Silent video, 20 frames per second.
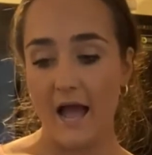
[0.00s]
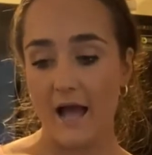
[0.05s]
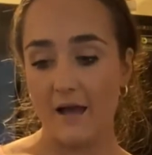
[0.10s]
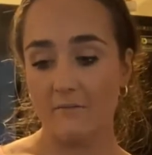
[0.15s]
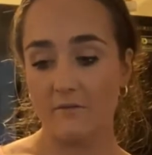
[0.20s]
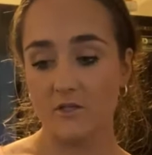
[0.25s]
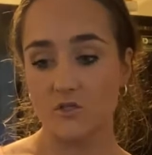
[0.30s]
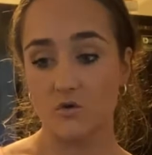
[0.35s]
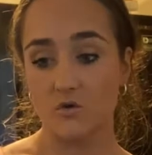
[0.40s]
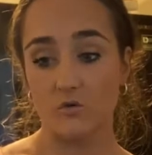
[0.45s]

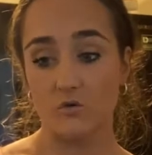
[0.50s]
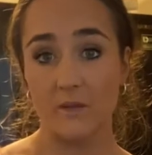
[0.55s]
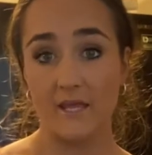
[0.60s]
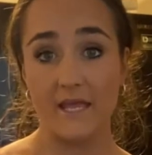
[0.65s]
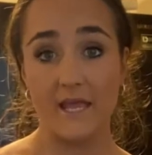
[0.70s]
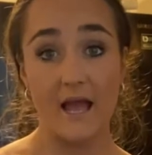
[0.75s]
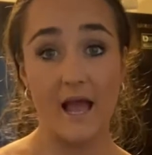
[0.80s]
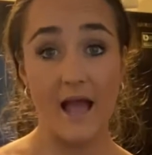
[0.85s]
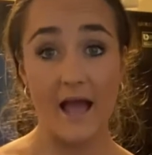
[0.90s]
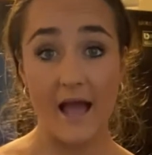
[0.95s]
it's going to
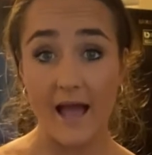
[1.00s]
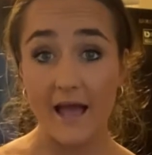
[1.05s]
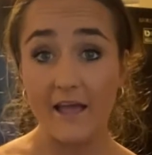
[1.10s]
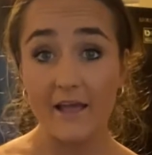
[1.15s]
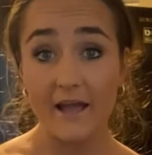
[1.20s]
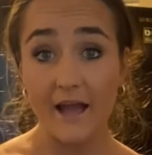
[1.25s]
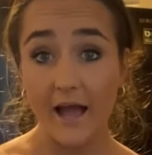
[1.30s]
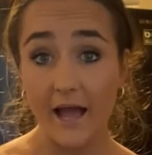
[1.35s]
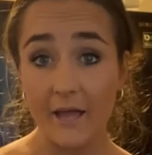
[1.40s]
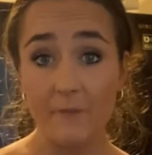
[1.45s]
be
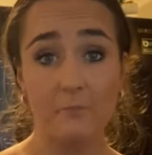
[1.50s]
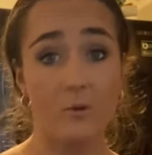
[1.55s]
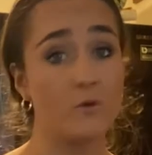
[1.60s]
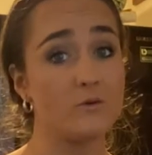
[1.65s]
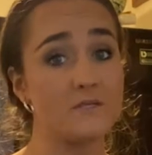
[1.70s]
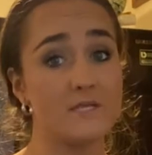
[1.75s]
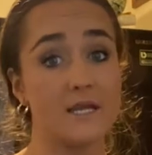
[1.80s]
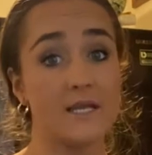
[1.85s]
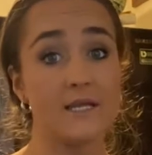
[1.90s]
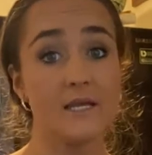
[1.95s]
high
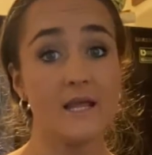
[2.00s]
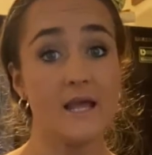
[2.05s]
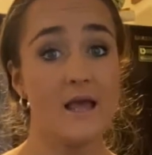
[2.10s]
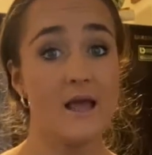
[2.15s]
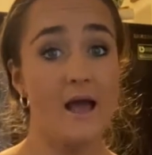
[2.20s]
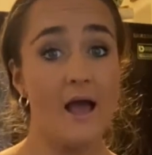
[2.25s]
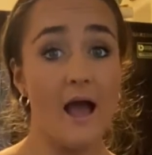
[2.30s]
protein,